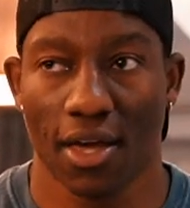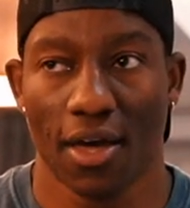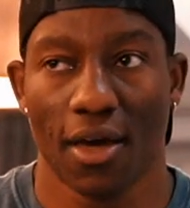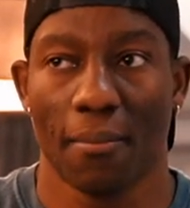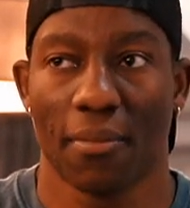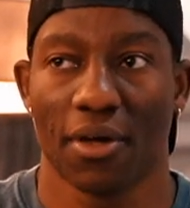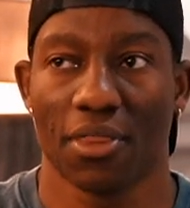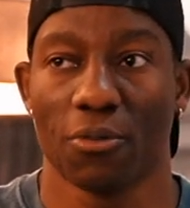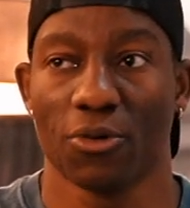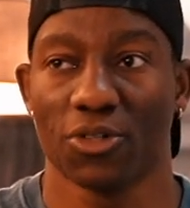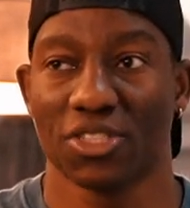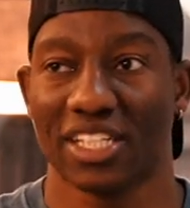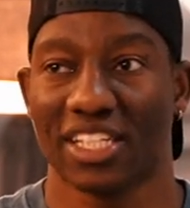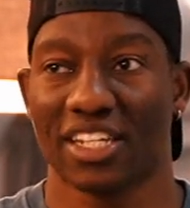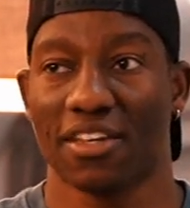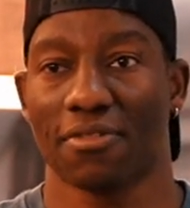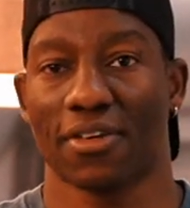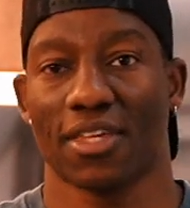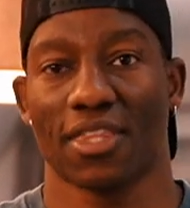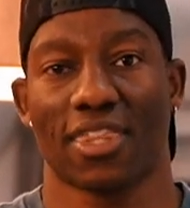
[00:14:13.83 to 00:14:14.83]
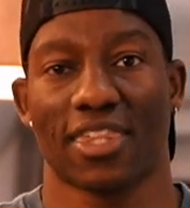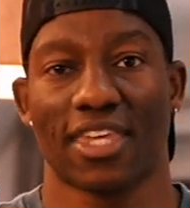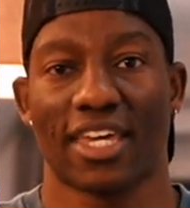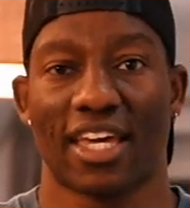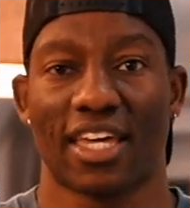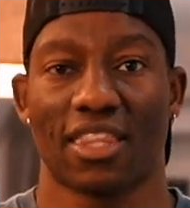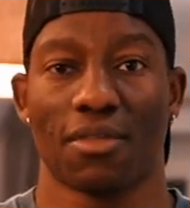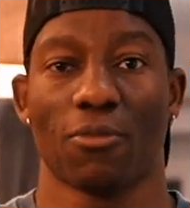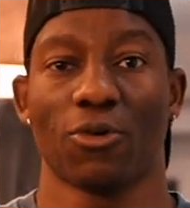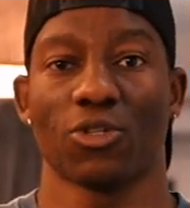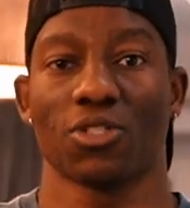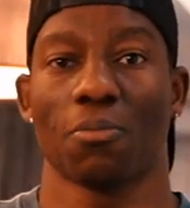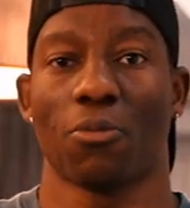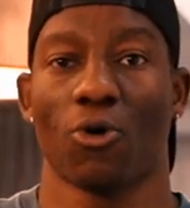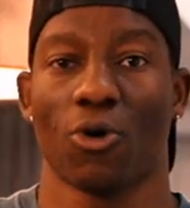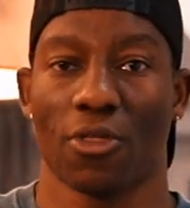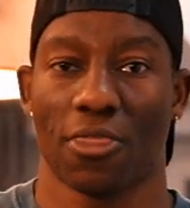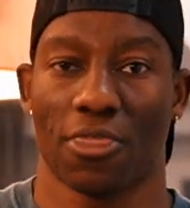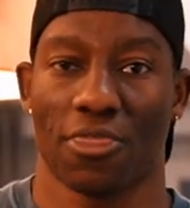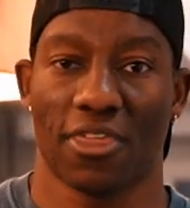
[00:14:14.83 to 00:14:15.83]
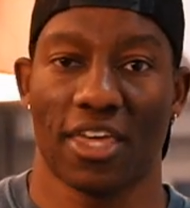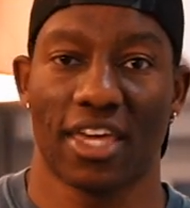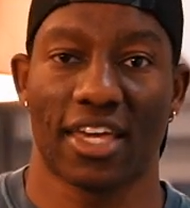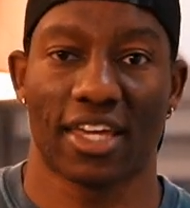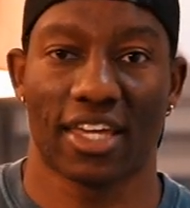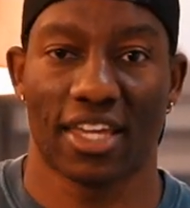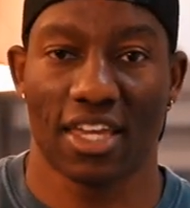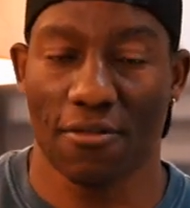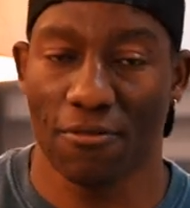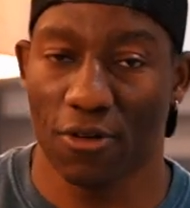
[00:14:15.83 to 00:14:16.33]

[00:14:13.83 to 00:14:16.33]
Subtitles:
But the most significant thing and the most important thing,